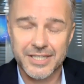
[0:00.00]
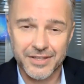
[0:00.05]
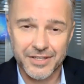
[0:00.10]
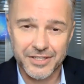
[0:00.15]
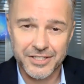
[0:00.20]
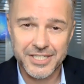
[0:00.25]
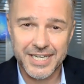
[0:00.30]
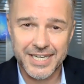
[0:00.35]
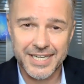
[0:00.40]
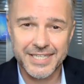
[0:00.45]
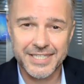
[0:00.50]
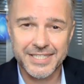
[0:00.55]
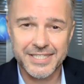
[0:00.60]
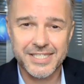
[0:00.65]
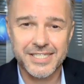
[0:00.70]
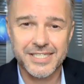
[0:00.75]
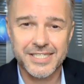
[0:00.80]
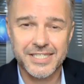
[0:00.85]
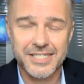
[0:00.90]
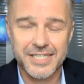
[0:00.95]
the
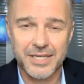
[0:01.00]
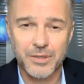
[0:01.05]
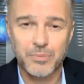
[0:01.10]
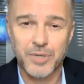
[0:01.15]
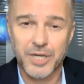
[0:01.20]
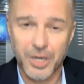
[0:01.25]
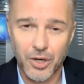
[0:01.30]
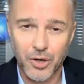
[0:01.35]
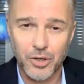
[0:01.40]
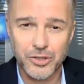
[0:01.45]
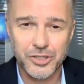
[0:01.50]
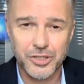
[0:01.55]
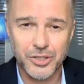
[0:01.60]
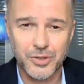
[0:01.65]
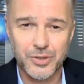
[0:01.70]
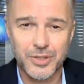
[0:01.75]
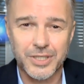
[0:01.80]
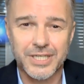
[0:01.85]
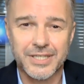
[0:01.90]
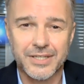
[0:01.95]
sciences, but
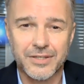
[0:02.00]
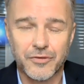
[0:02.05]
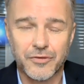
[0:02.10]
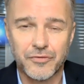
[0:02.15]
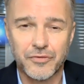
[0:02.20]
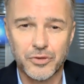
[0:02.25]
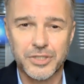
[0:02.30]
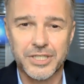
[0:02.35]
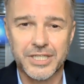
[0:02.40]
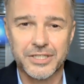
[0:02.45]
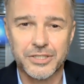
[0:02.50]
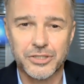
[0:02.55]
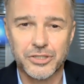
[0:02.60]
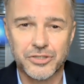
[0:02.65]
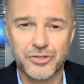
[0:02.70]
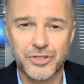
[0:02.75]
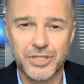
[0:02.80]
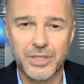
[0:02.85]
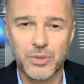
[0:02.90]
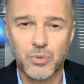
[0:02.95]
also in the food
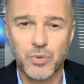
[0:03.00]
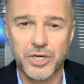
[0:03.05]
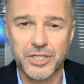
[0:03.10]
industry,